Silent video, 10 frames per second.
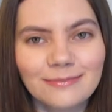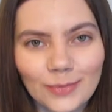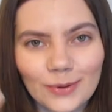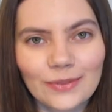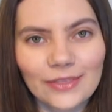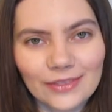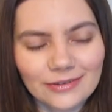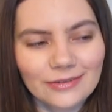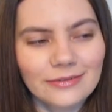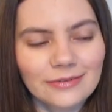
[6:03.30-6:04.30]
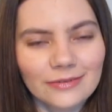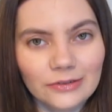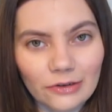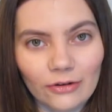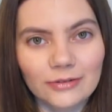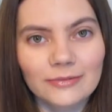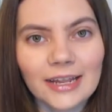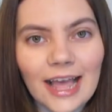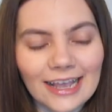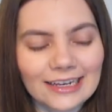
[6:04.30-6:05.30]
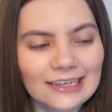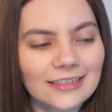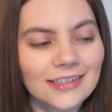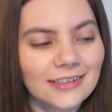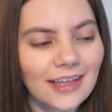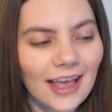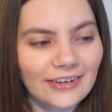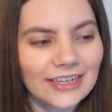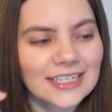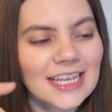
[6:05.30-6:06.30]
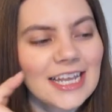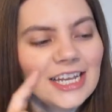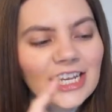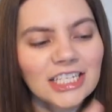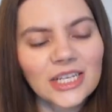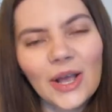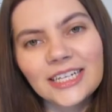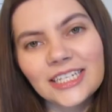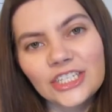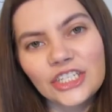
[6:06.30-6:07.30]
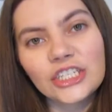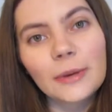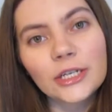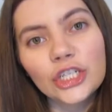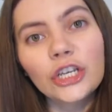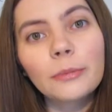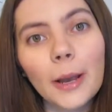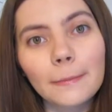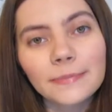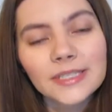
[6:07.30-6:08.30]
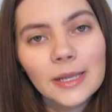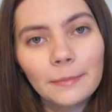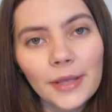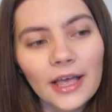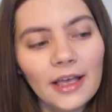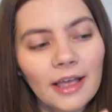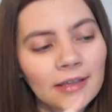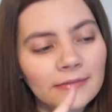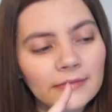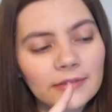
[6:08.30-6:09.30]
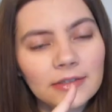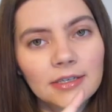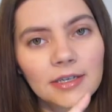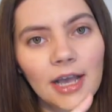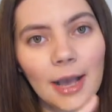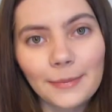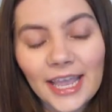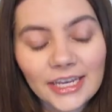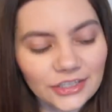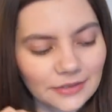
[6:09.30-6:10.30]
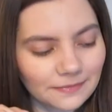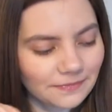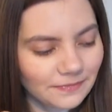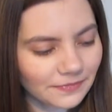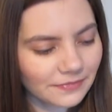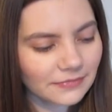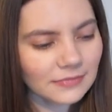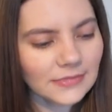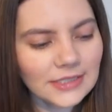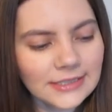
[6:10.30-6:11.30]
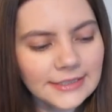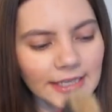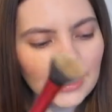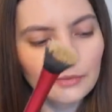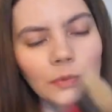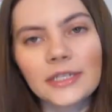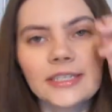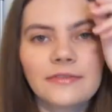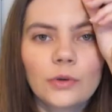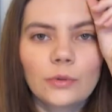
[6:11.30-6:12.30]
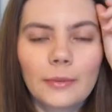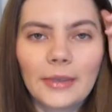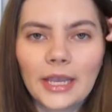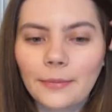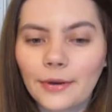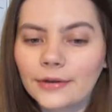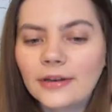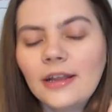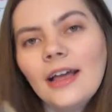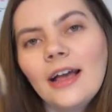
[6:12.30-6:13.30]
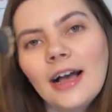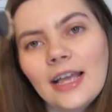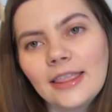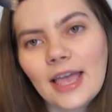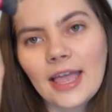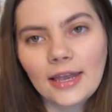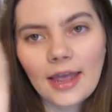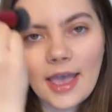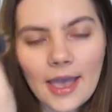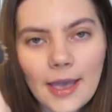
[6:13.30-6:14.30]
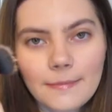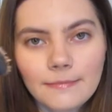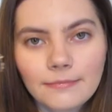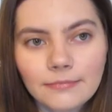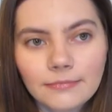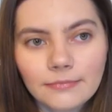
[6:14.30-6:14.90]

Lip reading: more than the non-acneed areas. So I tend to use about 2 pumps per application. So once I've got all my makeup on, I then